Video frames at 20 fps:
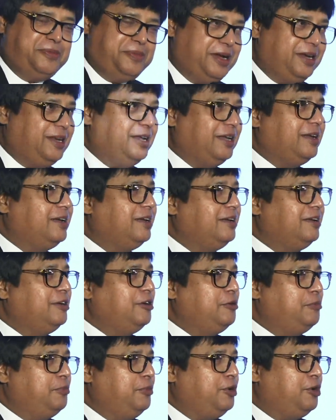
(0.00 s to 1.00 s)
meeting,
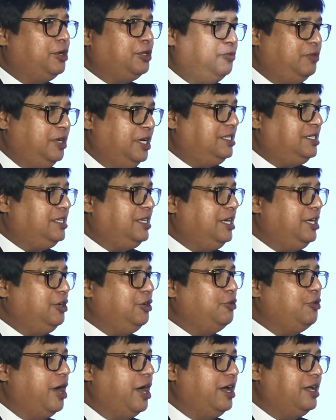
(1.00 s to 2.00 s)
because we see
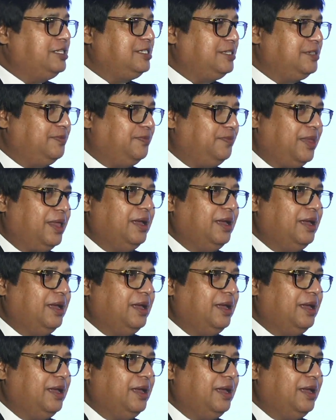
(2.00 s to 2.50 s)
you as